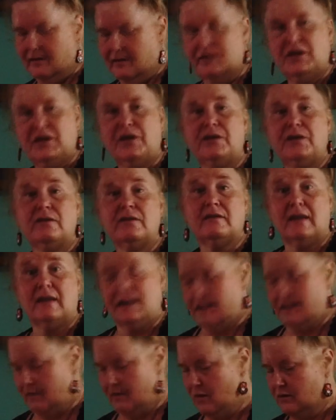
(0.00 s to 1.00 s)
Don't you
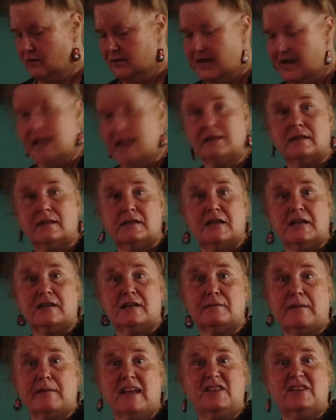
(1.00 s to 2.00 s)
think cocktails are
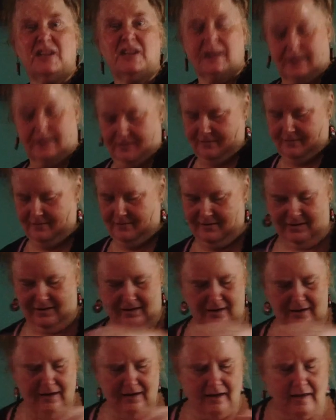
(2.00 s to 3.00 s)
just magic?
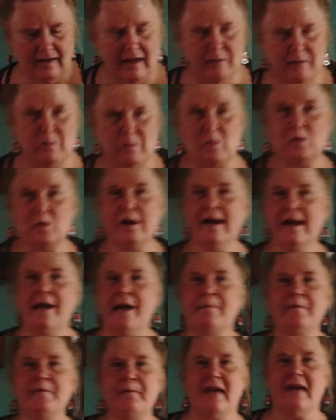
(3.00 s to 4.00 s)
They bring
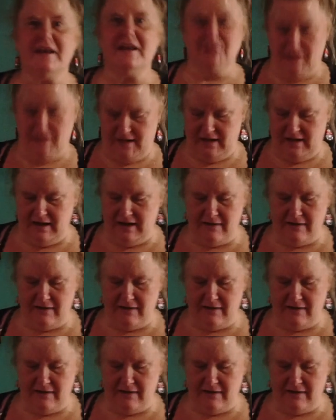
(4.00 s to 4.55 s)
up a magic in